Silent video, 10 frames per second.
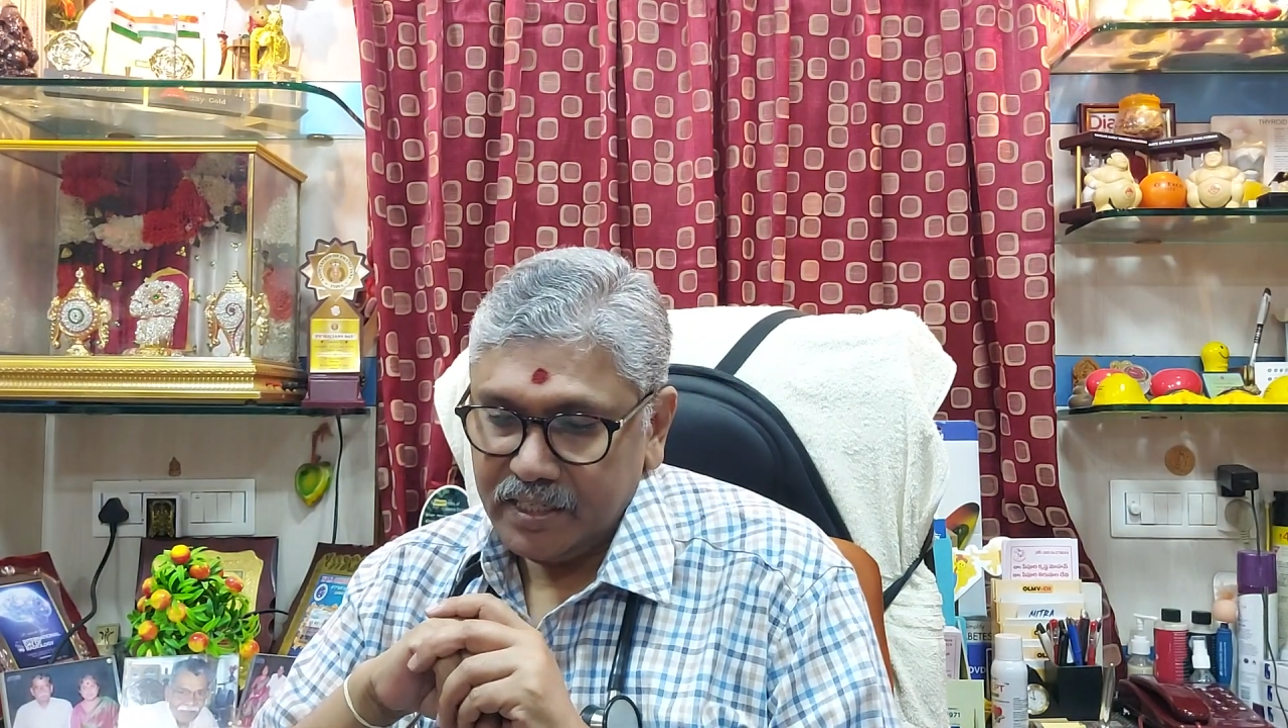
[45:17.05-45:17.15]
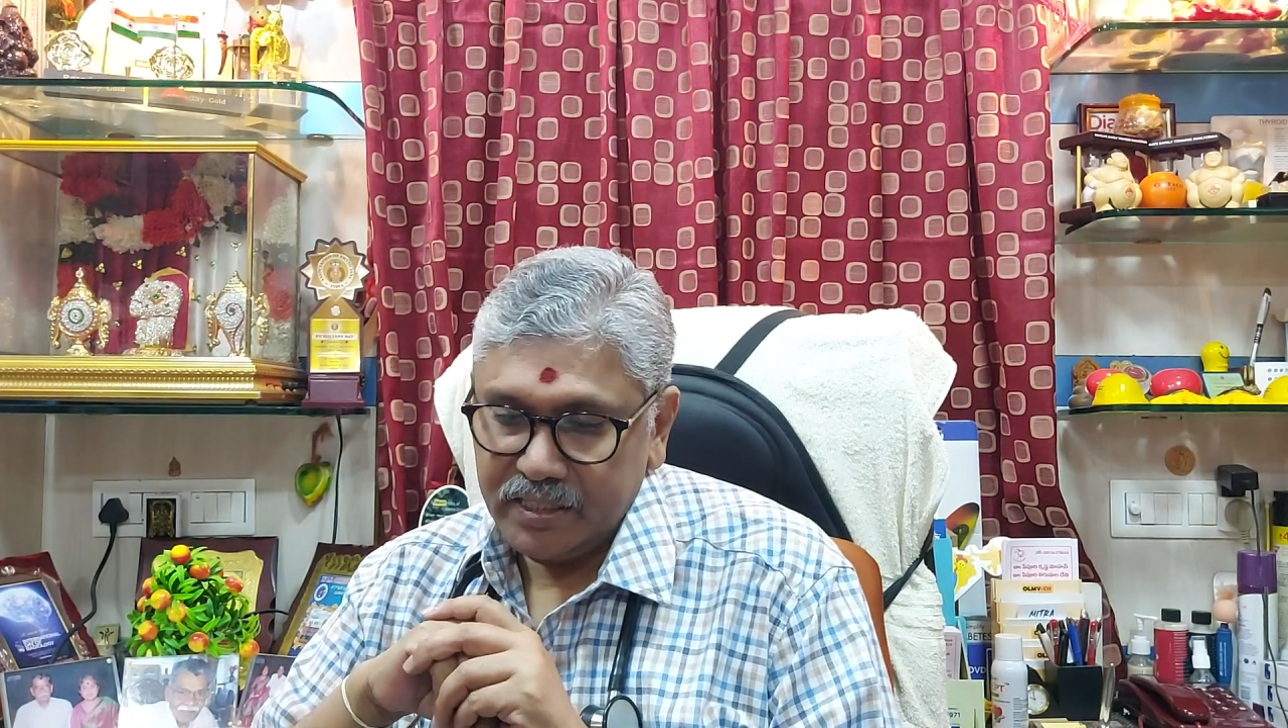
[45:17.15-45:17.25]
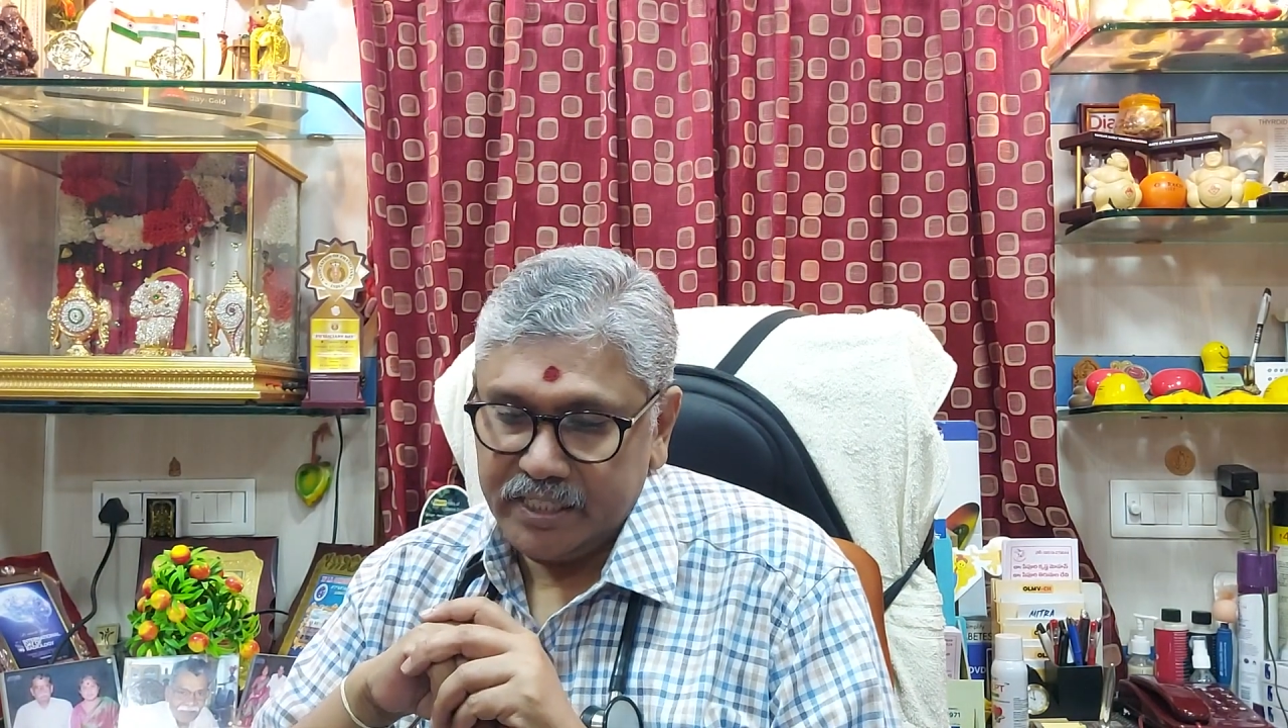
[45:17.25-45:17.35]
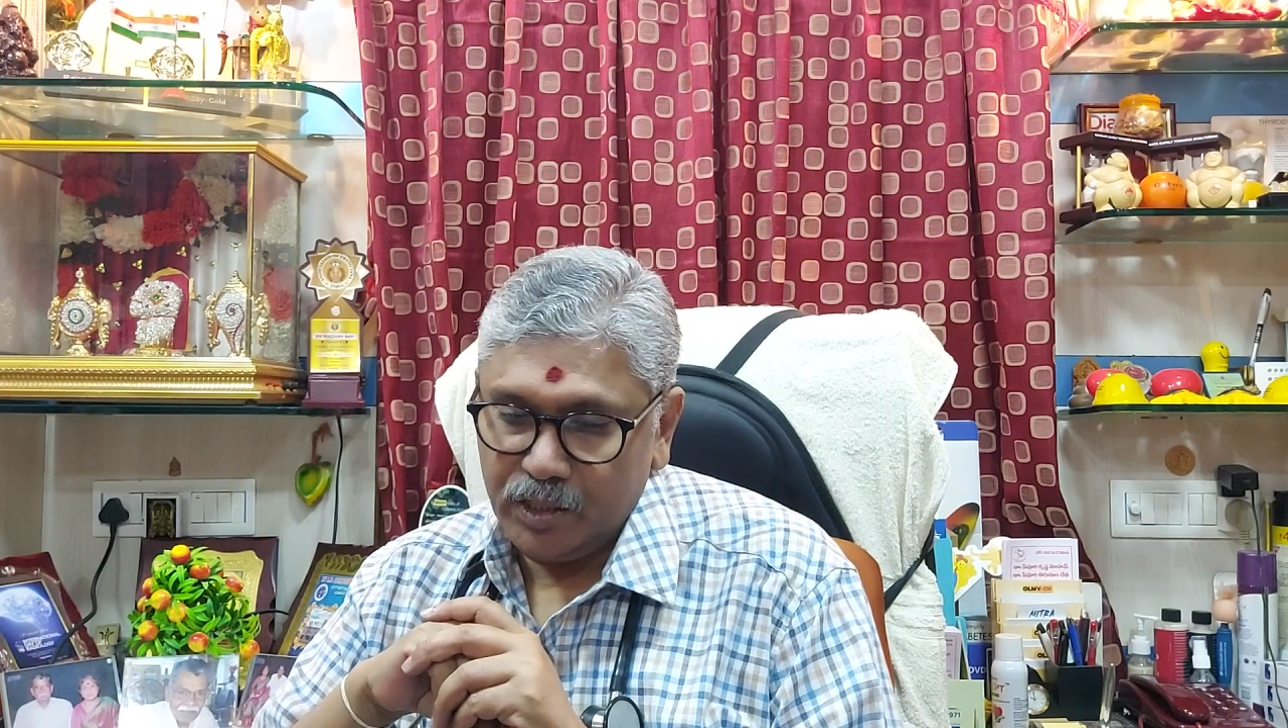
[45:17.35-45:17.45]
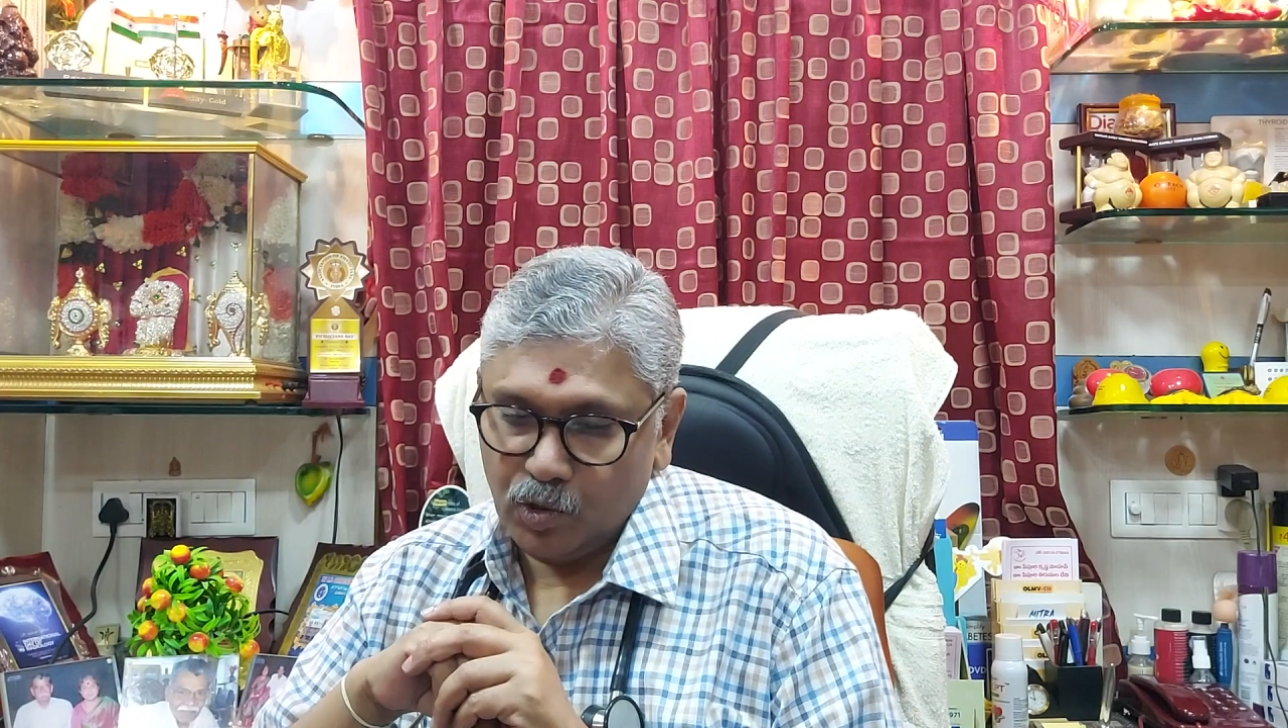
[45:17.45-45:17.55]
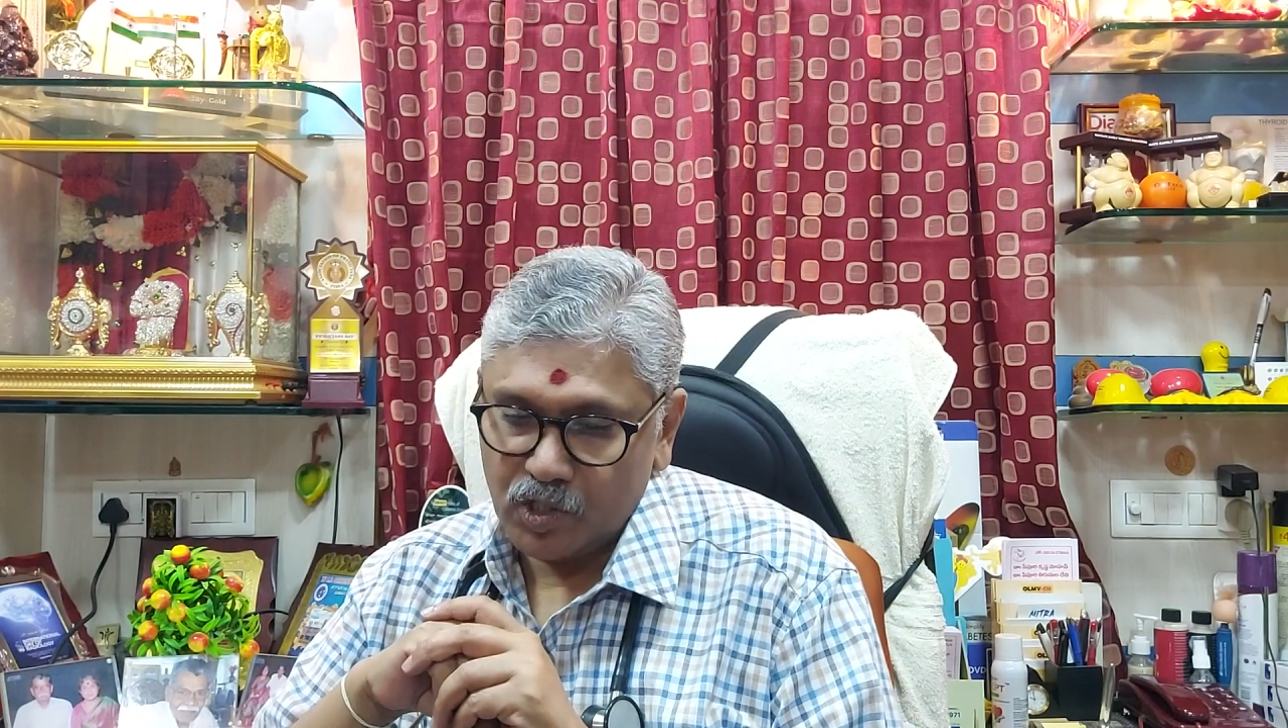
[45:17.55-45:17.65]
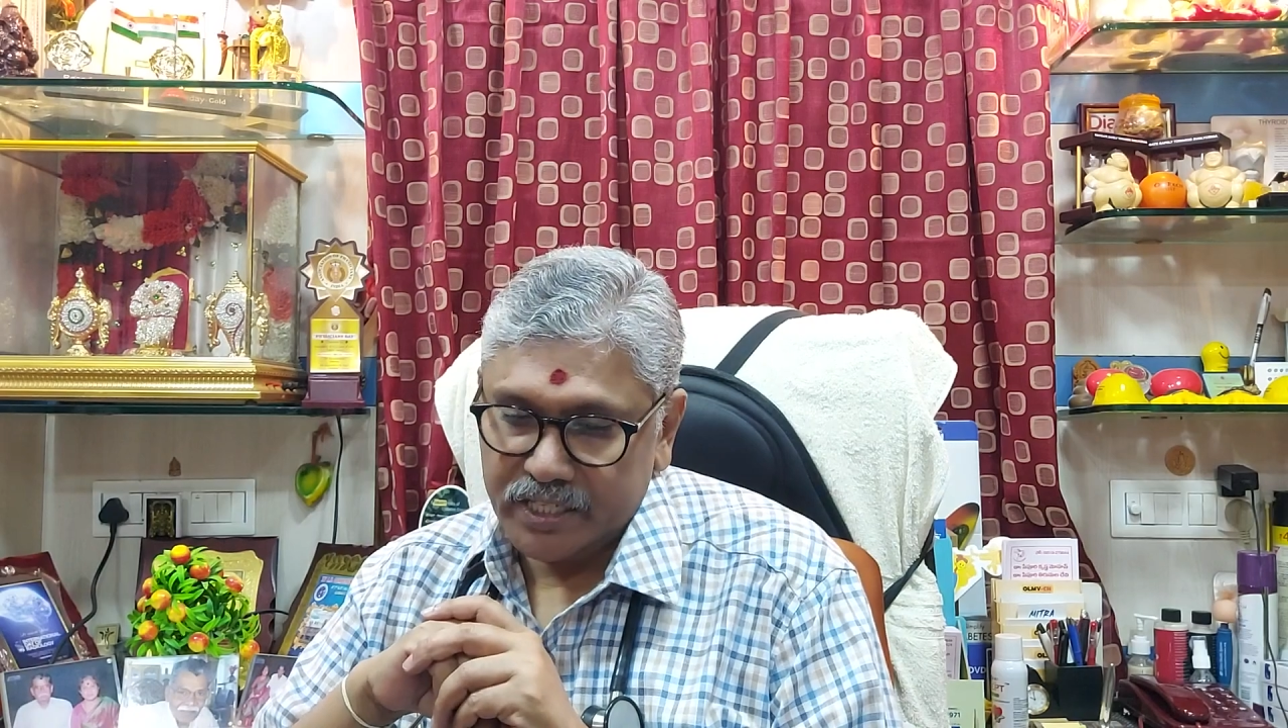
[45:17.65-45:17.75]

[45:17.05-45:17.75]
the dose